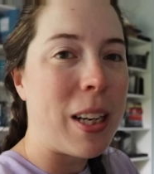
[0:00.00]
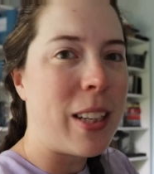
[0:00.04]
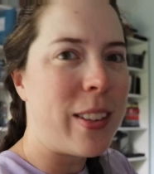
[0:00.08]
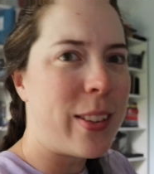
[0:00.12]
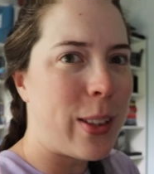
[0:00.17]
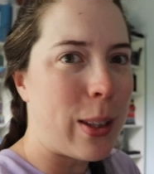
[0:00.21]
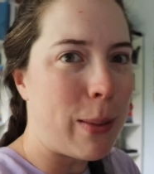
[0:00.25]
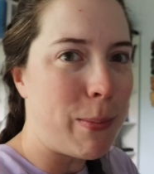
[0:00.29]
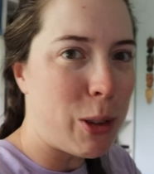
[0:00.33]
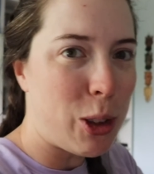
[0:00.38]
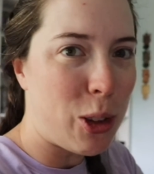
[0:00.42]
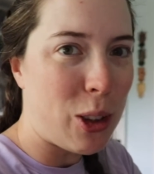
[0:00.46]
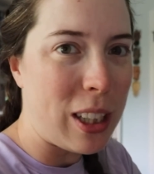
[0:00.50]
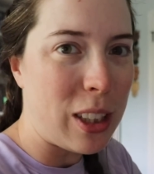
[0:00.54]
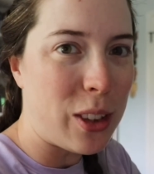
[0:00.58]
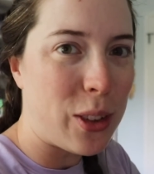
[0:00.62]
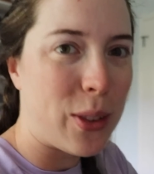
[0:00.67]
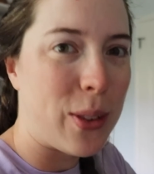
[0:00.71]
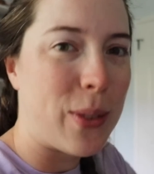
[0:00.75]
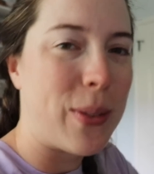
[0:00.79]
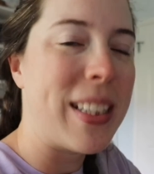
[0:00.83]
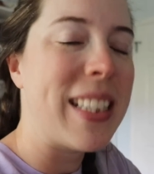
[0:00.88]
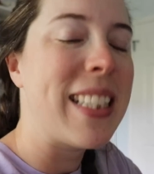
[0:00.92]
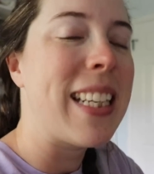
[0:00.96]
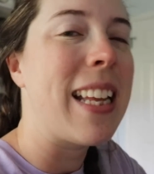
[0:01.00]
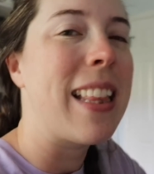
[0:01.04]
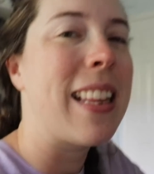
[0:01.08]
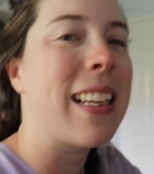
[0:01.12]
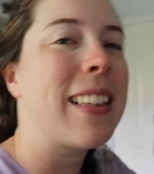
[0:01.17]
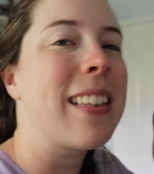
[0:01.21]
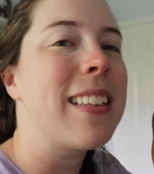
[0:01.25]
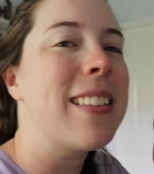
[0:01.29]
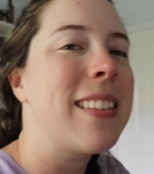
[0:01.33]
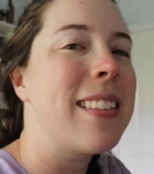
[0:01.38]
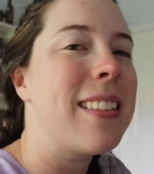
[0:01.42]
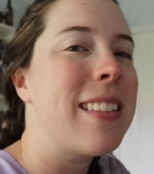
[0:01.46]
But in some strange twist, I
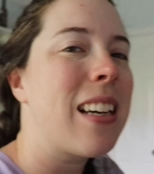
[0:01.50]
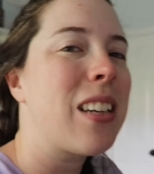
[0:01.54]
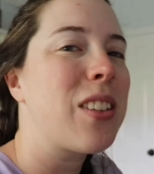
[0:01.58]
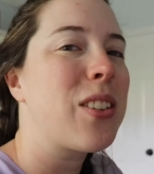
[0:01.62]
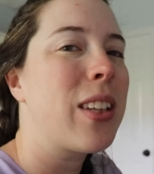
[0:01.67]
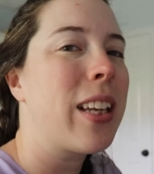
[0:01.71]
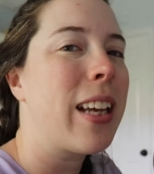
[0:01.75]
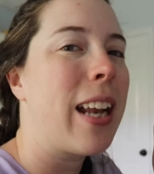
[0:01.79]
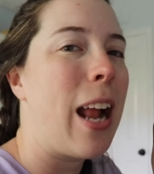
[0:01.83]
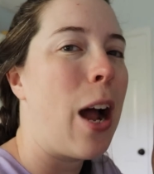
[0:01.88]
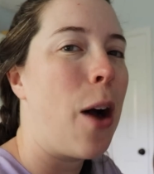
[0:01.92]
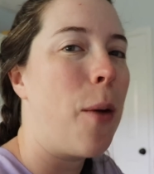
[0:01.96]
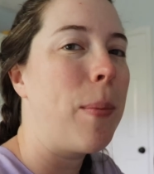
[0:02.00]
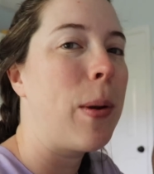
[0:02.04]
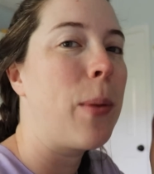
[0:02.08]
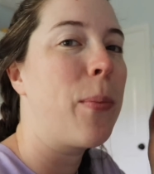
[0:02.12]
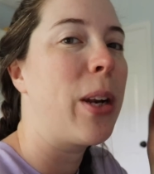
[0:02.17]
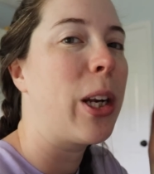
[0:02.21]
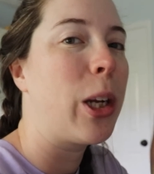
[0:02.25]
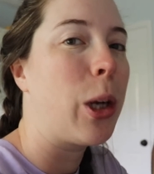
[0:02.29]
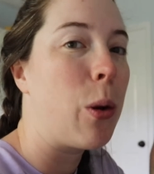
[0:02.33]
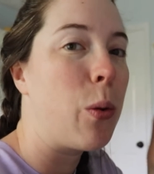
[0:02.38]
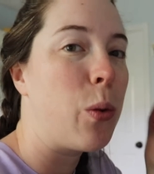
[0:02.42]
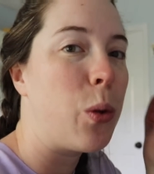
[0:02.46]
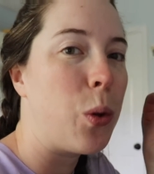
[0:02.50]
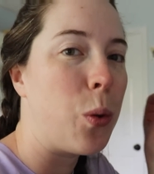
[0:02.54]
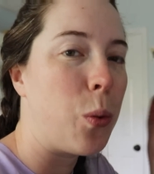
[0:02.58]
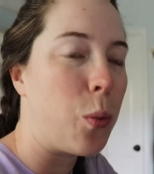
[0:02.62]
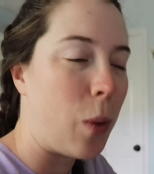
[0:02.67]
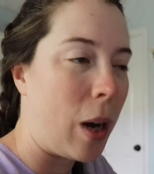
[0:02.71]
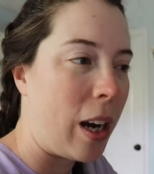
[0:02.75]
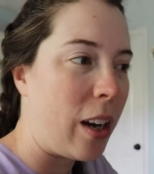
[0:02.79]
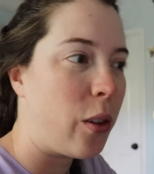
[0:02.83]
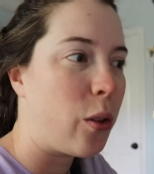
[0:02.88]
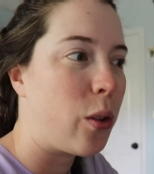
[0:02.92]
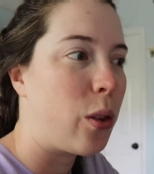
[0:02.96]
think this is actually going to help me when I go to
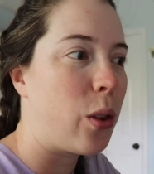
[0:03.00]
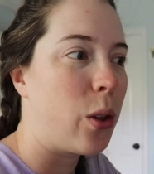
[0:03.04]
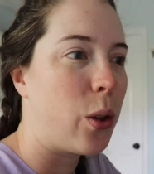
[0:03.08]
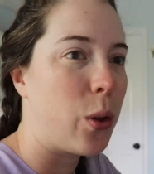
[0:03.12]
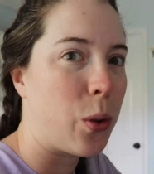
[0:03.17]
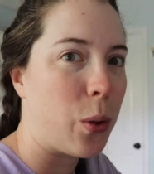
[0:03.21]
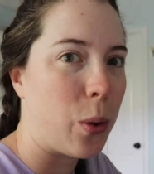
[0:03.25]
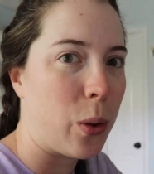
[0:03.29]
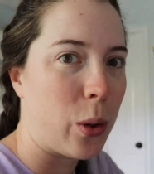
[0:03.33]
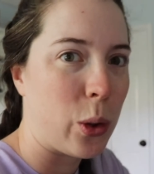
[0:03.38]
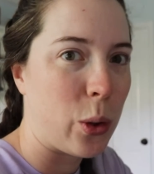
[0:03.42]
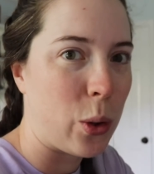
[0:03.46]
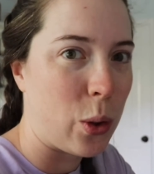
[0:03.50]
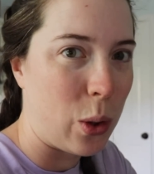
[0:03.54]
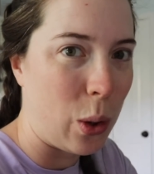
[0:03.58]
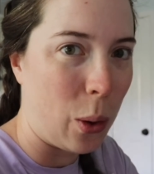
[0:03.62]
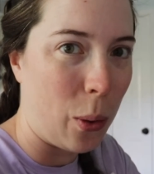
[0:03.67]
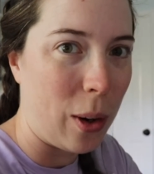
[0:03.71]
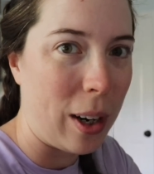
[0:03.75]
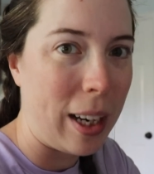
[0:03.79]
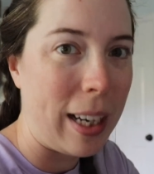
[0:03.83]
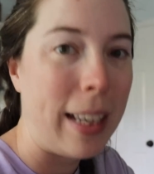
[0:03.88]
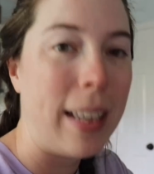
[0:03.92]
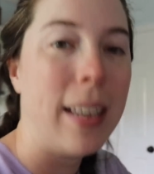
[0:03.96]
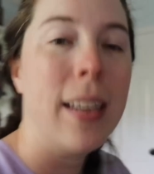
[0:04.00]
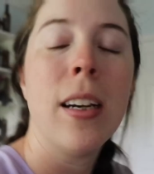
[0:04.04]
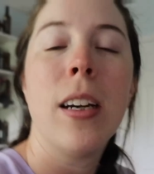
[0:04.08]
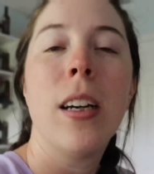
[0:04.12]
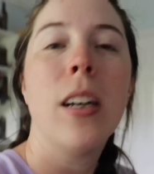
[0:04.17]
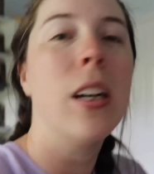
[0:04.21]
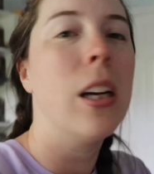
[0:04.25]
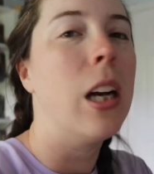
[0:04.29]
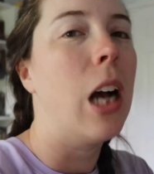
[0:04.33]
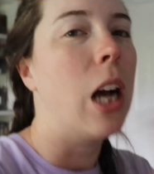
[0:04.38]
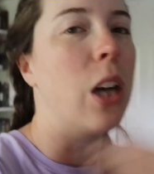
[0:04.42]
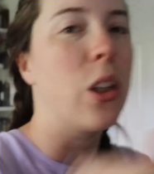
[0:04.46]
write the short story.
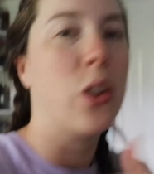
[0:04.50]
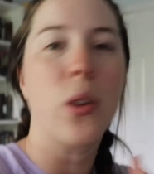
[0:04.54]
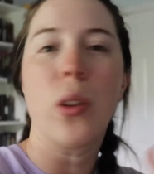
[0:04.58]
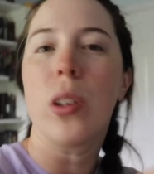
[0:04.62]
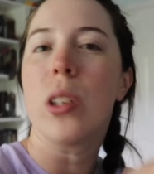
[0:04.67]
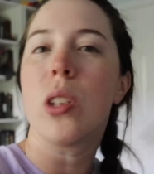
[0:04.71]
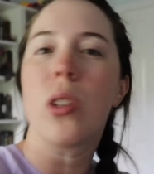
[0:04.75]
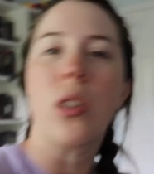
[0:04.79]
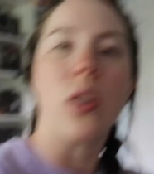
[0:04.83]
A short